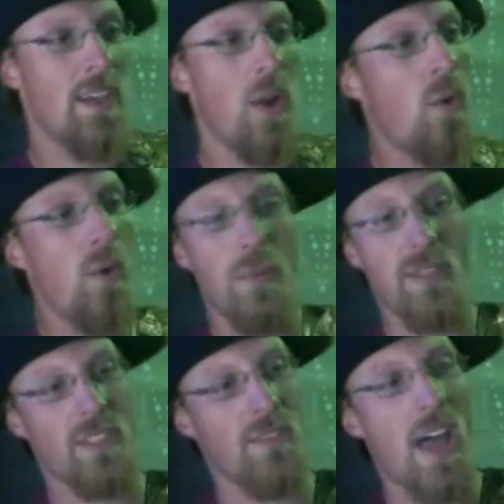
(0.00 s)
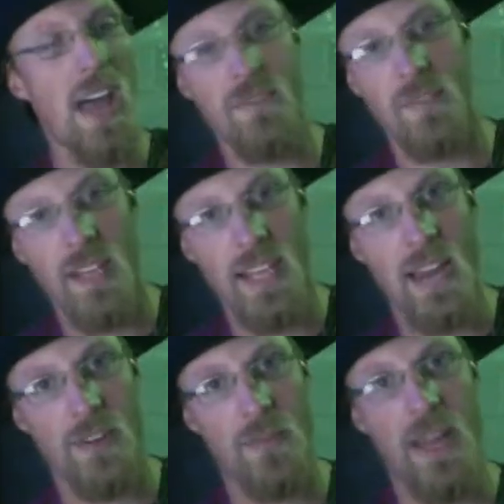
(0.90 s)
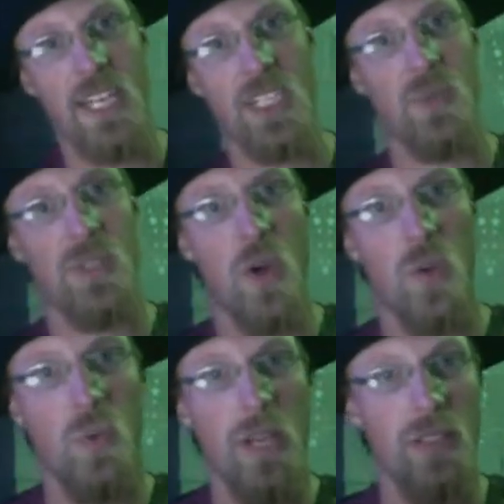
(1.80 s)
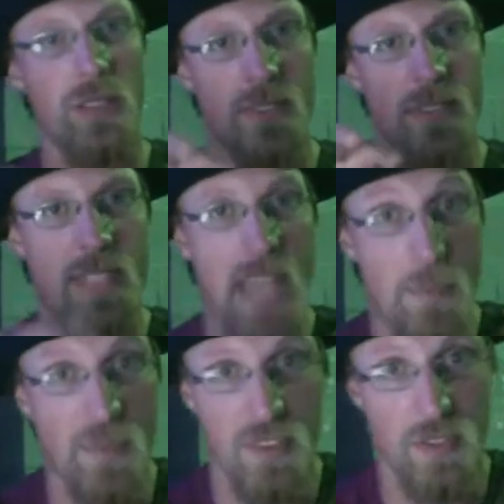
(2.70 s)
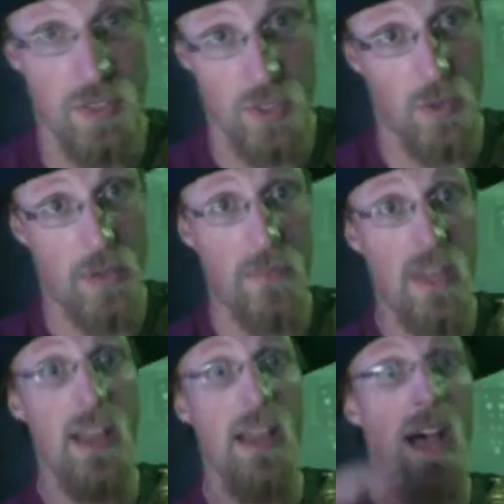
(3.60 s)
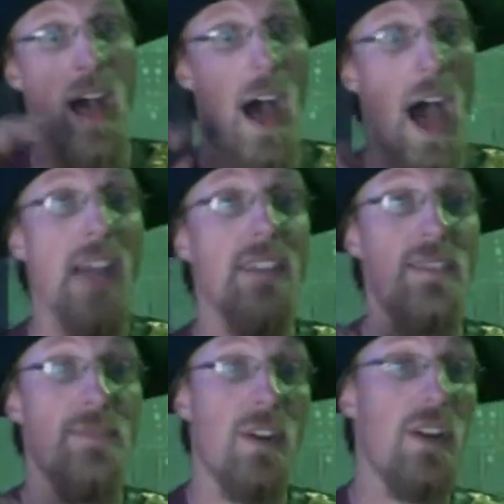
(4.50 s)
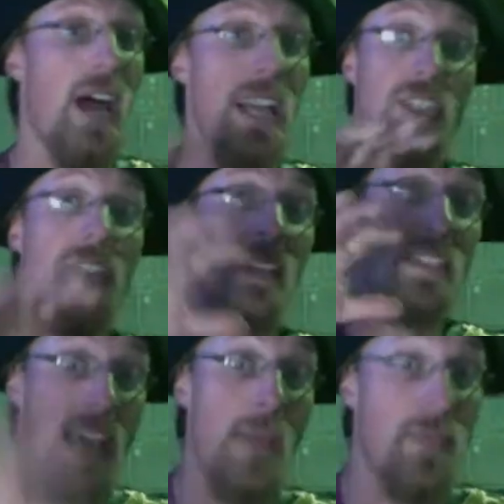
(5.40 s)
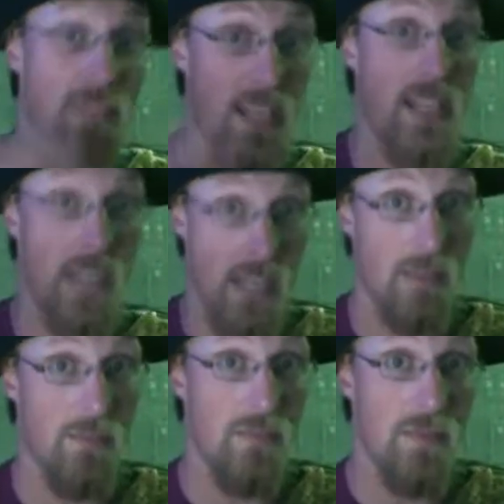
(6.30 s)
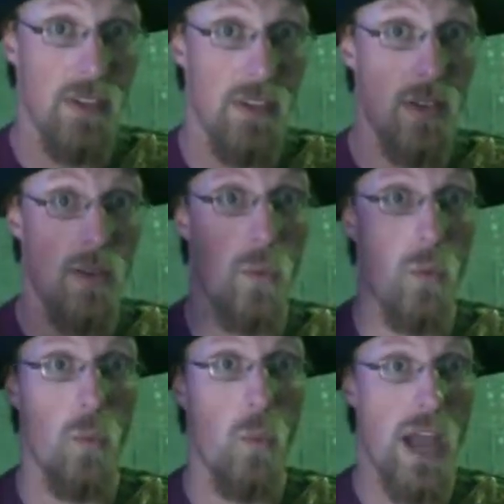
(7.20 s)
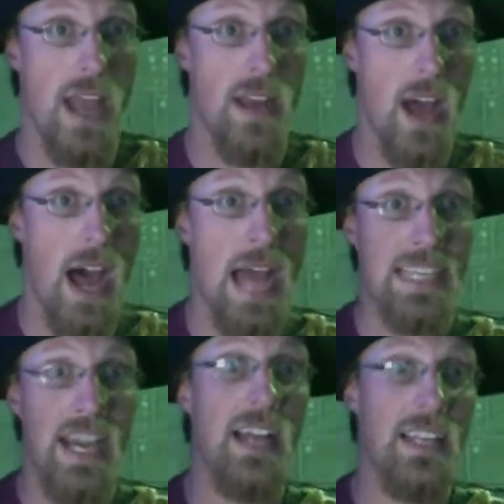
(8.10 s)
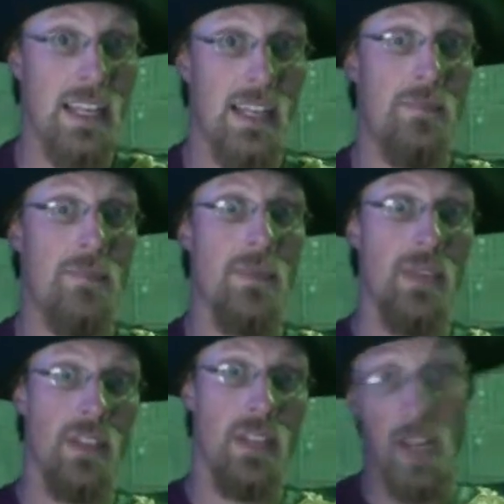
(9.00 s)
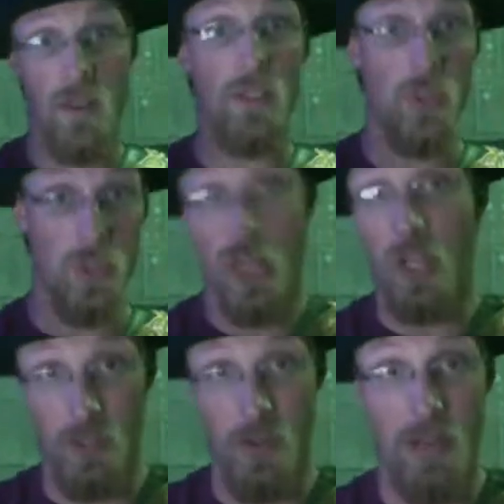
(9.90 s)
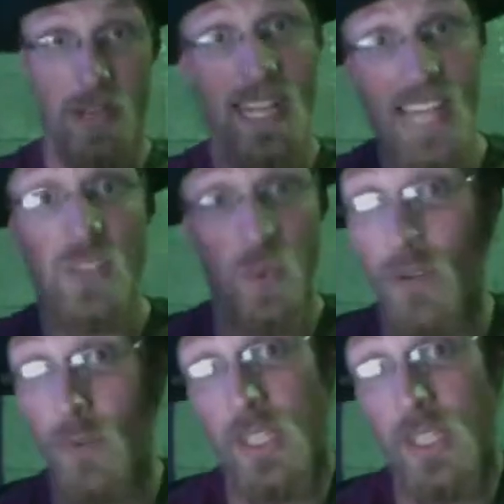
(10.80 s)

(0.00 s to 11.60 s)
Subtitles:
a whole bunch of high-flying acrobatics with no real depth to him. I saw the depth in him when I got him here in Lucha Underground. And that's what I really